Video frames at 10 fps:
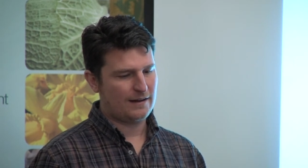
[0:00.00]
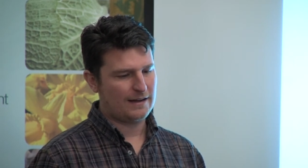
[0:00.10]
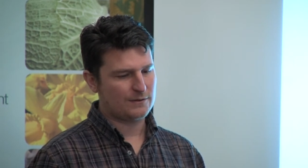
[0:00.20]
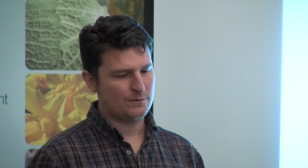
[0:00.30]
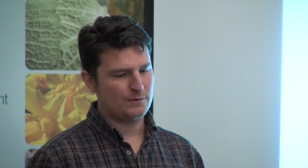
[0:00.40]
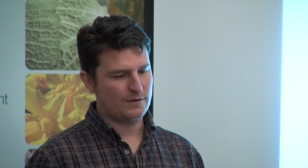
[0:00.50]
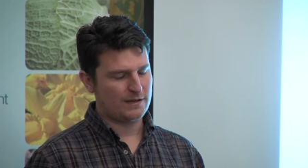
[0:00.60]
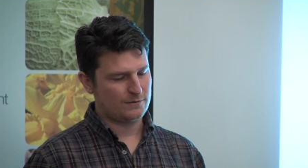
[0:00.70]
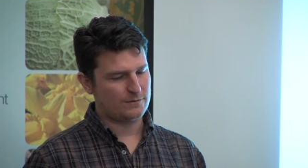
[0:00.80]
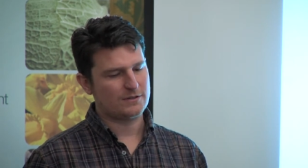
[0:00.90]
as
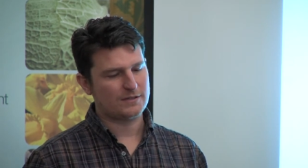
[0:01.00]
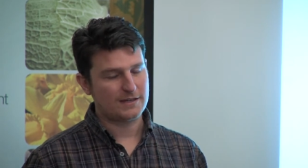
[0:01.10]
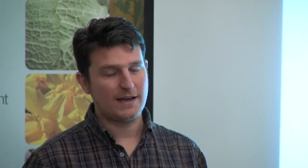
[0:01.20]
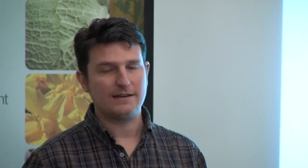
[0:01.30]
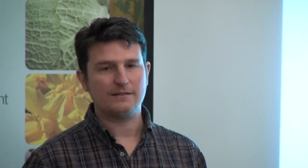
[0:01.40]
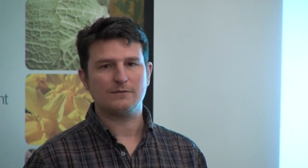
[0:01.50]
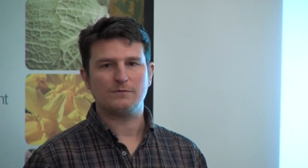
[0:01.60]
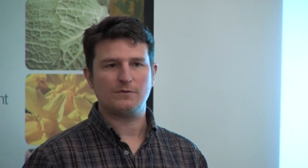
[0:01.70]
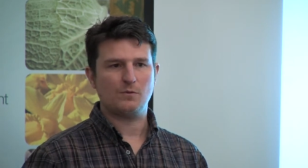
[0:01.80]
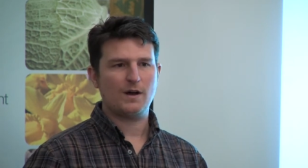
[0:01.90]
I was just saying,
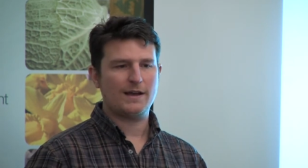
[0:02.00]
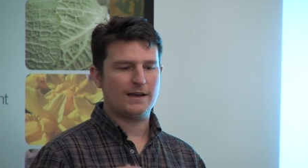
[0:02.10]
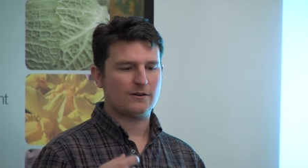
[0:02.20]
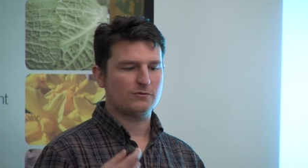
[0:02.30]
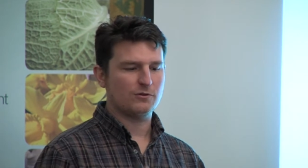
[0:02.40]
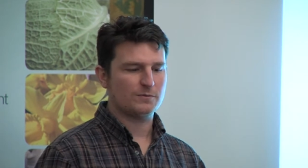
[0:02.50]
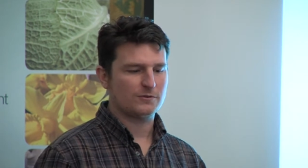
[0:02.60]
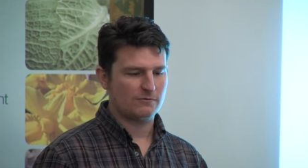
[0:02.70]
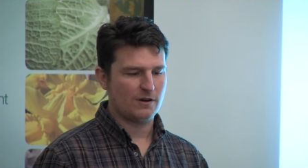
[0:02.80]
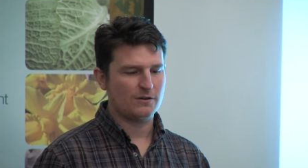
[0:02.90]
the way our crops
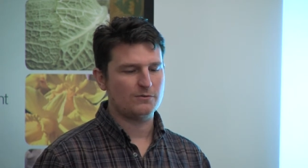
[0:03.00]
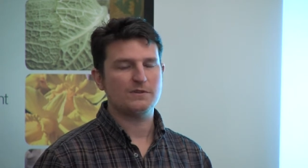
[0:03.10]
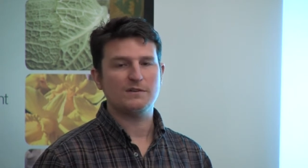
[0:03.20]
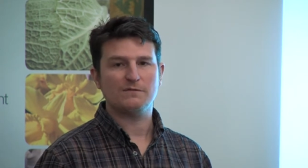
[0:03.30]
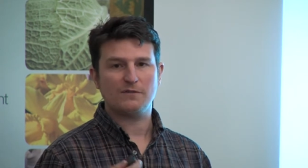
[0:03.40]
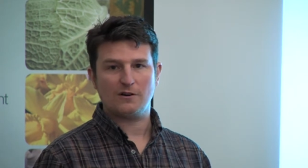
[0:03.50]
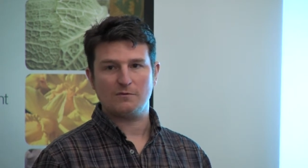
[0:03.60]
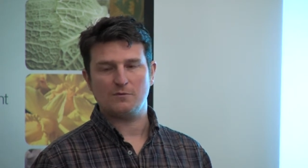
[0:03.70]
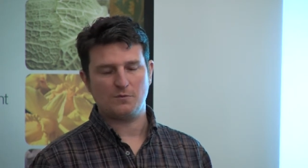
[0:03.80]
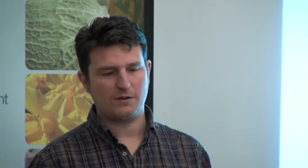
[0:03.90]
grow, the
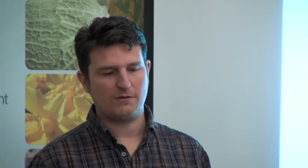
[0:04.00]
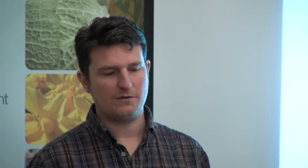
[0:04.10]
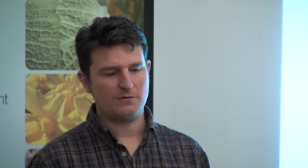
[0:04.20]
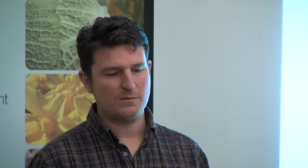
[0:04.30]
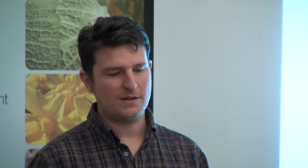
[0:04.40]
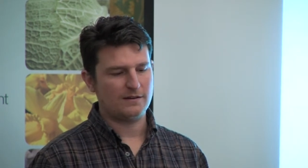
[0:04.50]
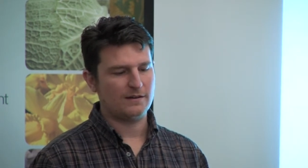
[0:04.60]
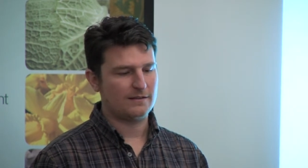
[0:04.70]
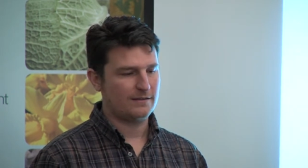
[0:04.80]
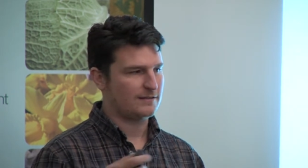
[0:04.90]
environment we grow them in, and
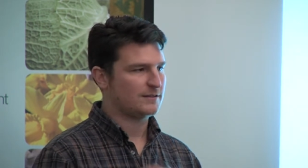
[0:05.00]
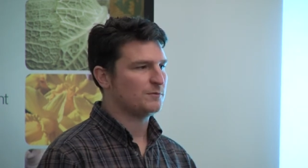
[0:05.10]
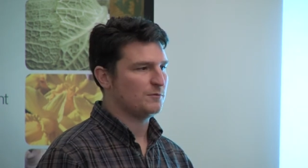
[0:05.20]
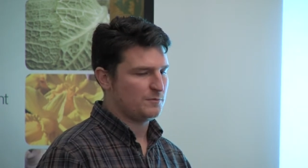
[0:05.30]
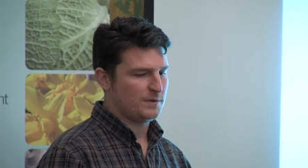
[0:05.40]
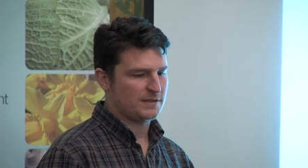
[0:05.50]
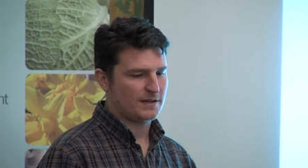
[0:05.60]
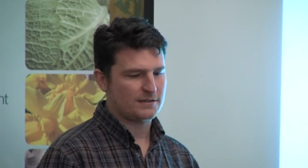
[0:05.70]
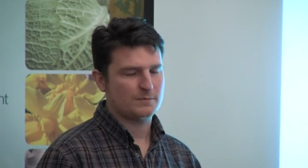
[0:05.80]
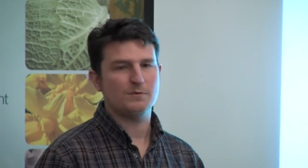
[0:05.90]
I think this has probably been
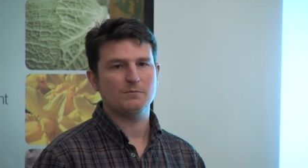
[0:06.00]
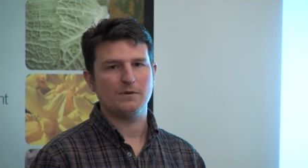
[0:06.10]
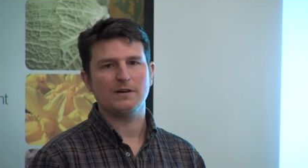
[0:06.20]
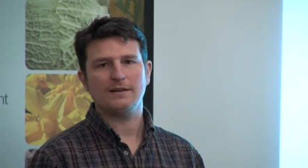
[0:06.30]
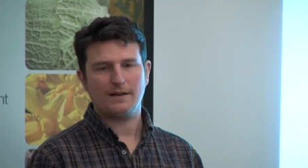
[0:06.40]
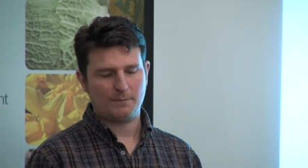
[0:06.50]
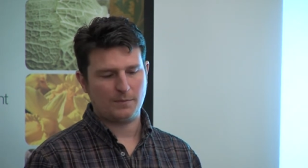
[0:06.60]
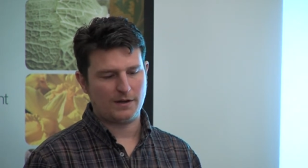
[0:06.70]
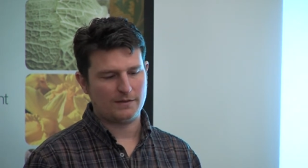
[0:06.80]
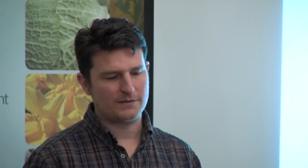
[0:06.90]
touched upon by
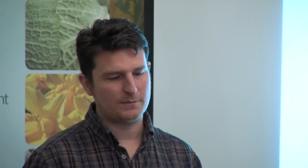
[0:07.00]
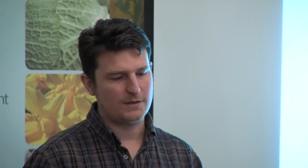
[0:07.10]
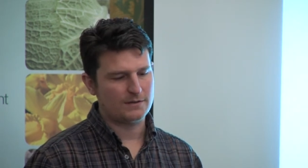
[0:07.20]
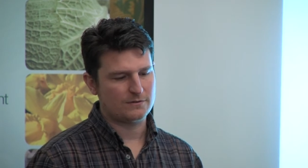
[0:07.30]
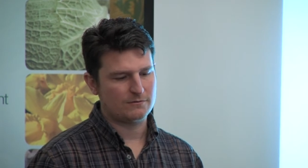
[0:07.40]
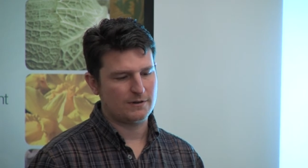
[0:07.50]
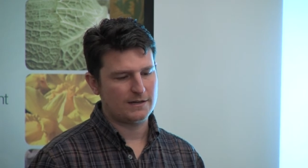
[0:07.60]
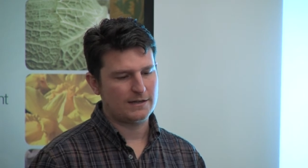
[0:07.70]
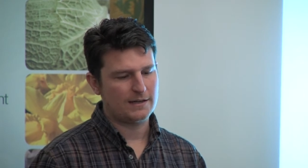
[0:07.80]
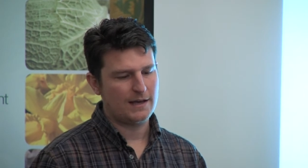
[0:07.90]
other speakers
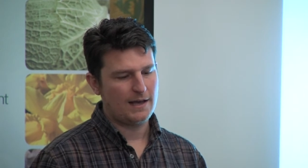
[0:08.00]
already,